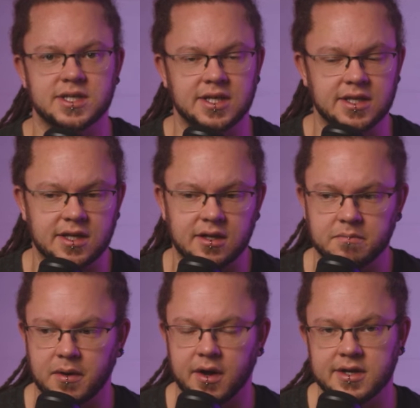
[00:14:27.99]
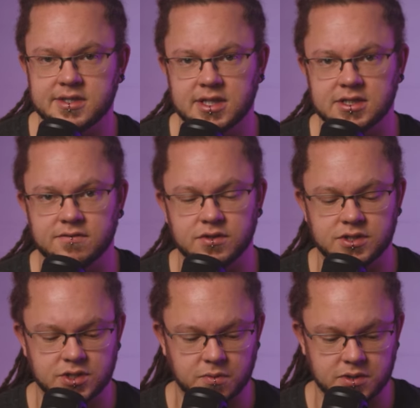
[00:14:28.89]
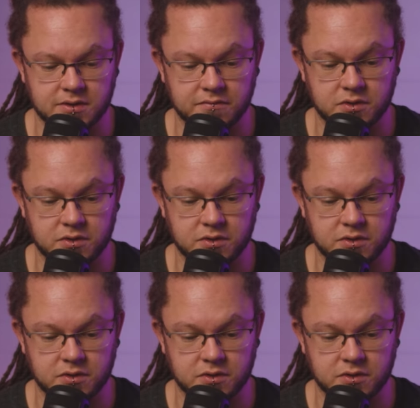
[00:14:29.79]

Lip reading: in the behind the scenes footage once I've